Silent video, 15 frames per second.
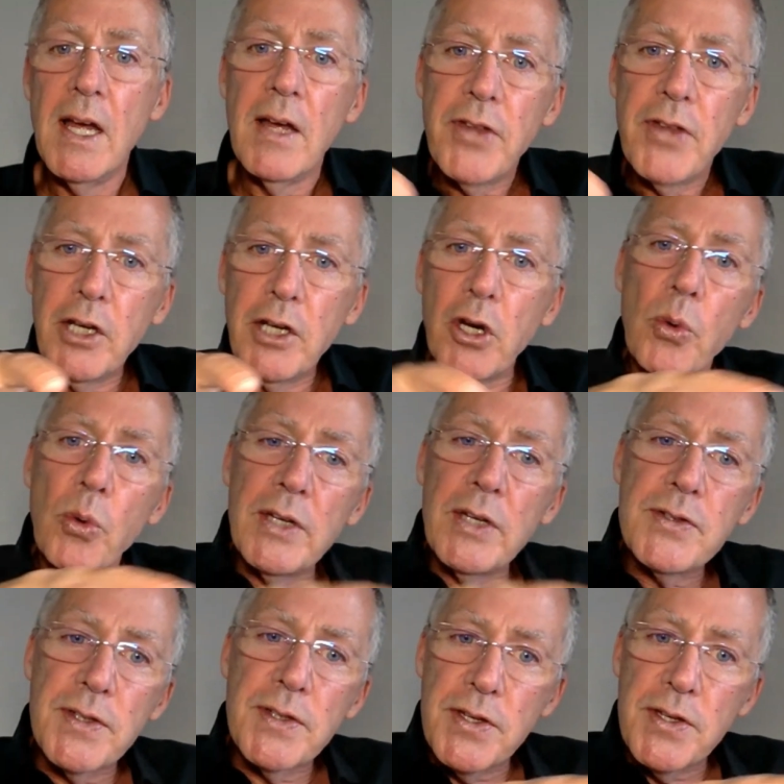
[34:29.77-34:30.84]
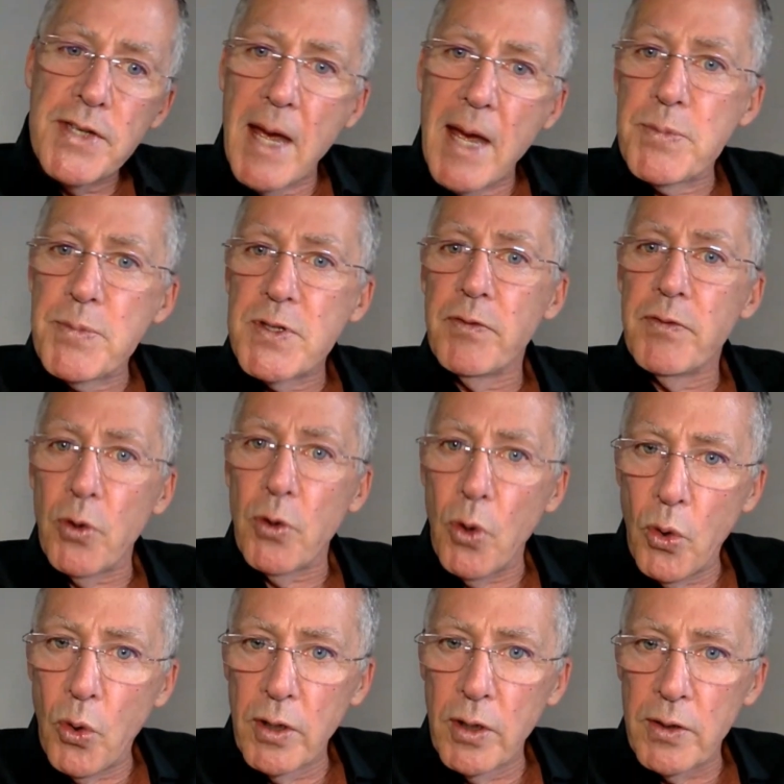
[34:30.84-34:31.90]
They go into the depths of your
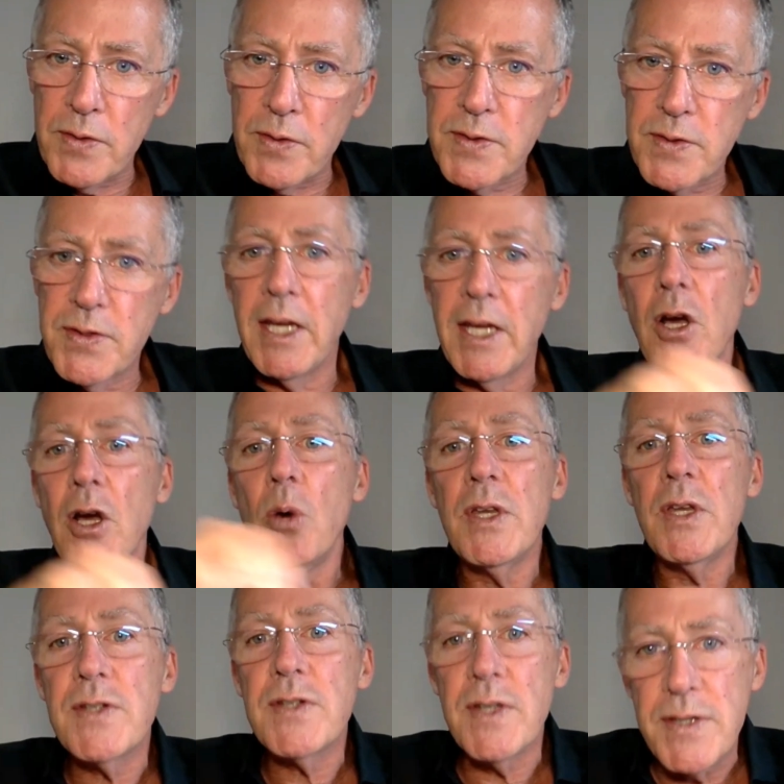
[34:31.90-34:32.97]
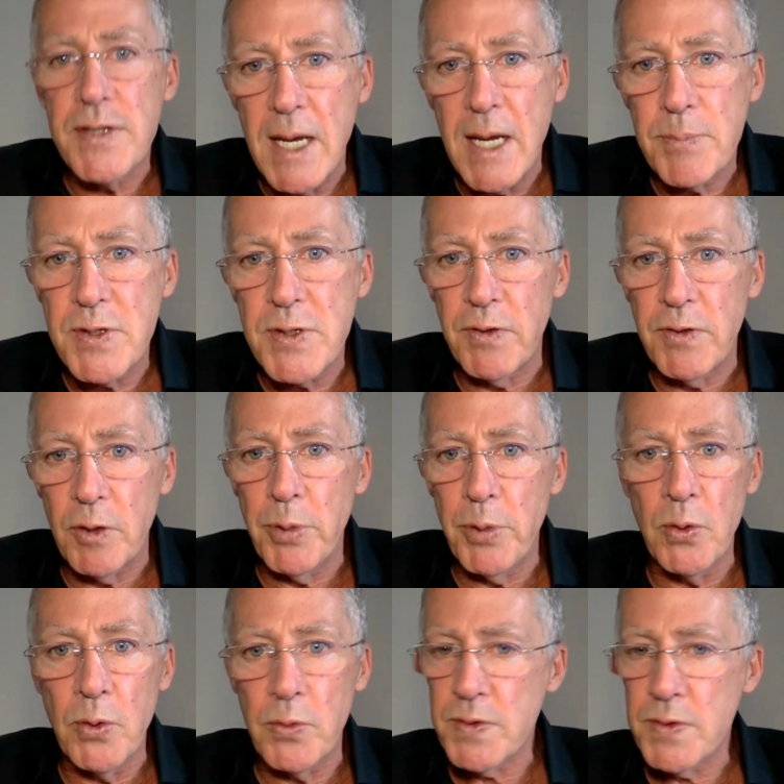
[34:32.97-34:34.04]
organs. They go into the depths of your
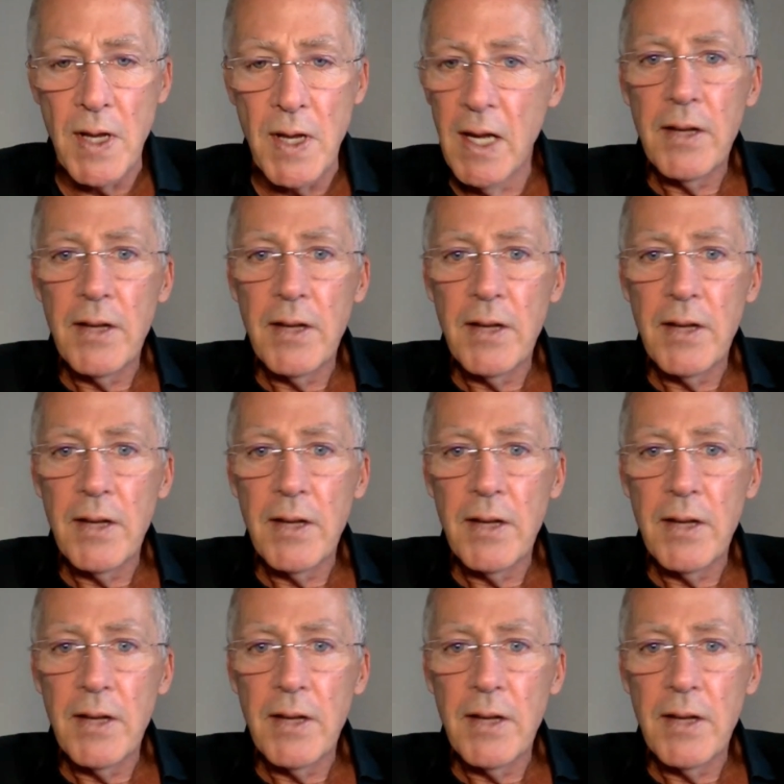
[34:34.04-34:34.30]
bones.